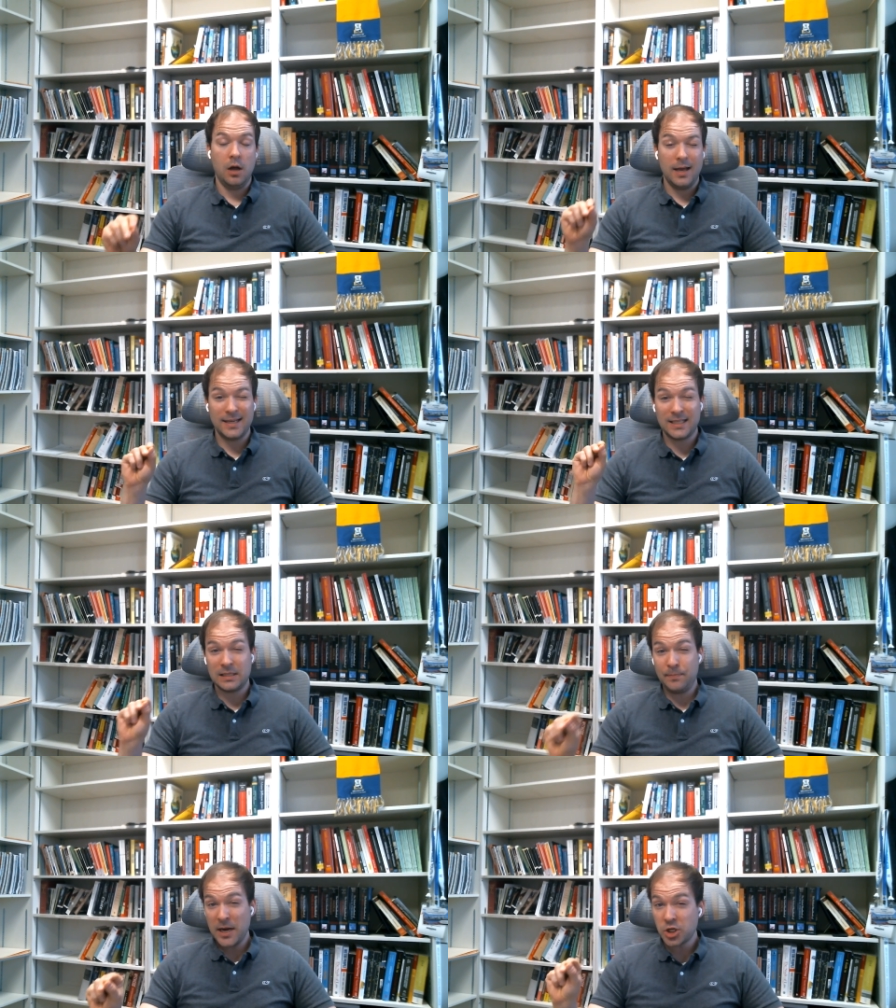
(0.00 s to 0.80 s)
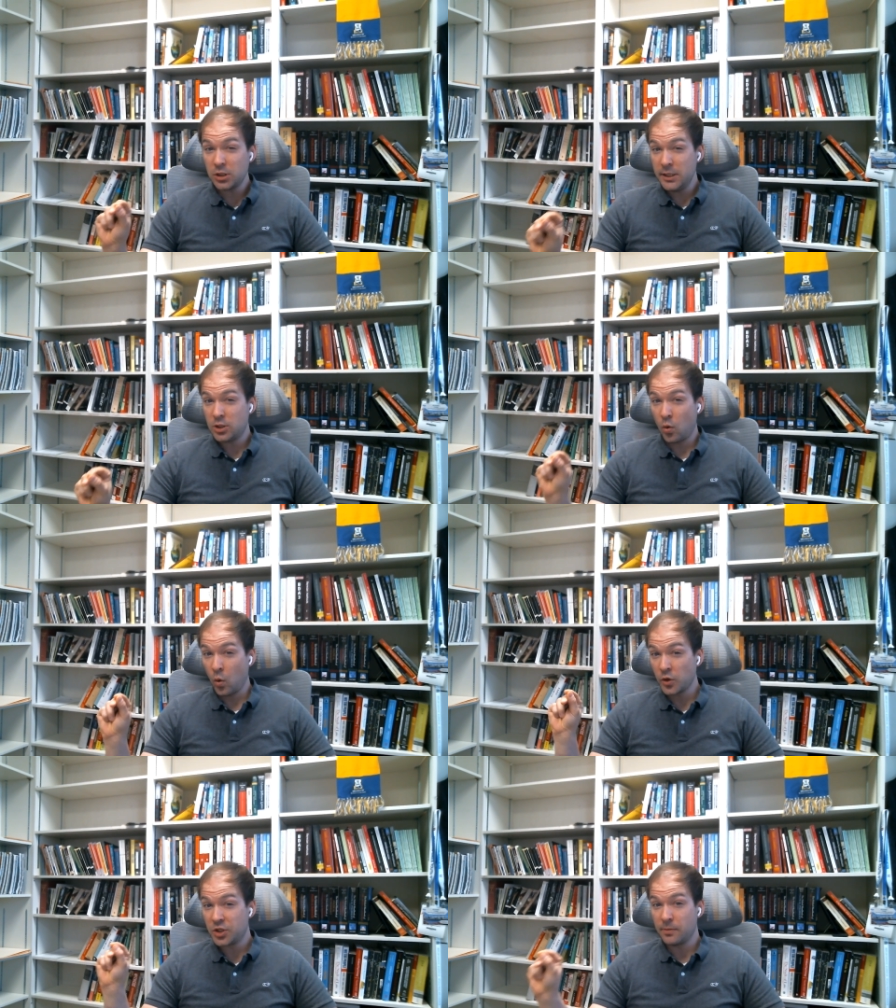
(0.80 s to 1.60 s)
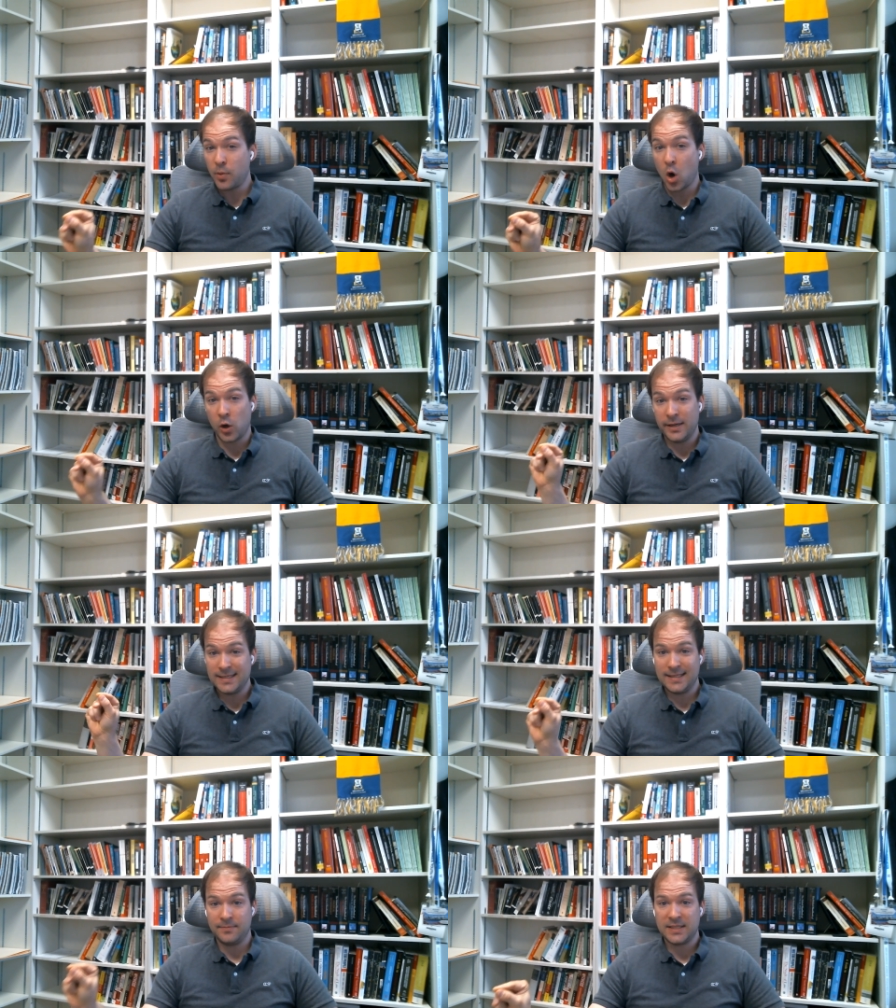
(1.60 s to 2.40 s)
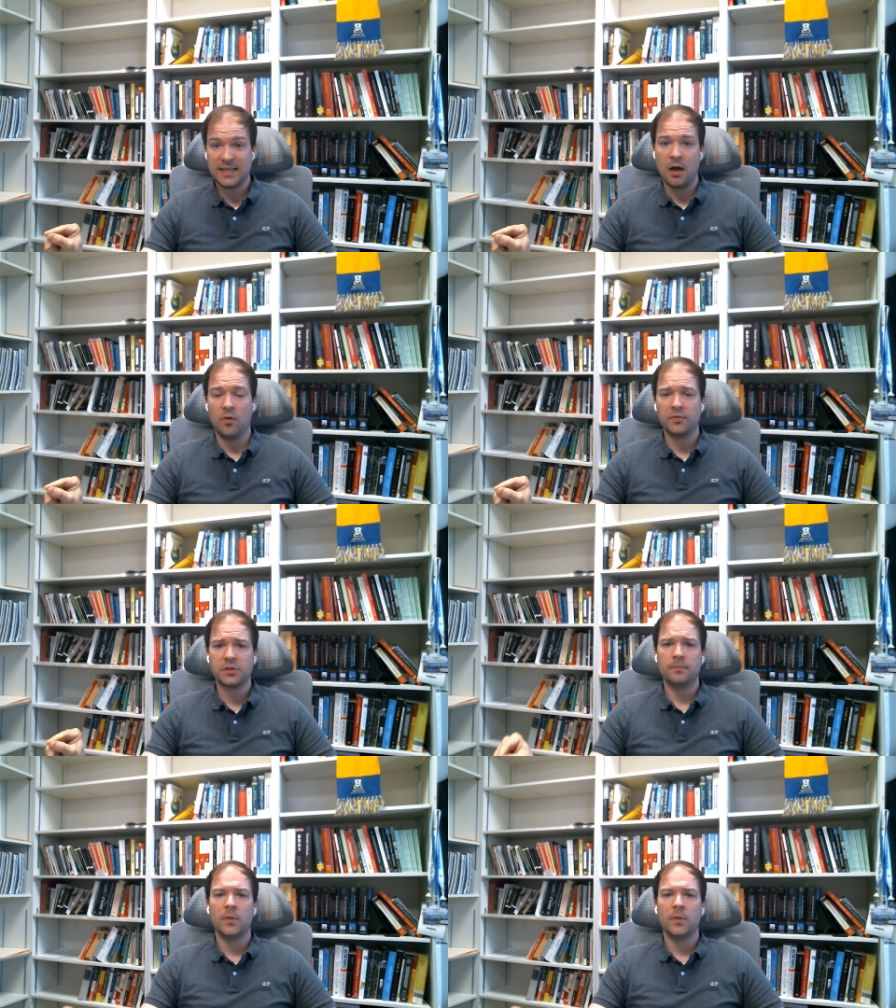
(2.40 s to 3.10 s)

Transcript: especially towards the parties themselves.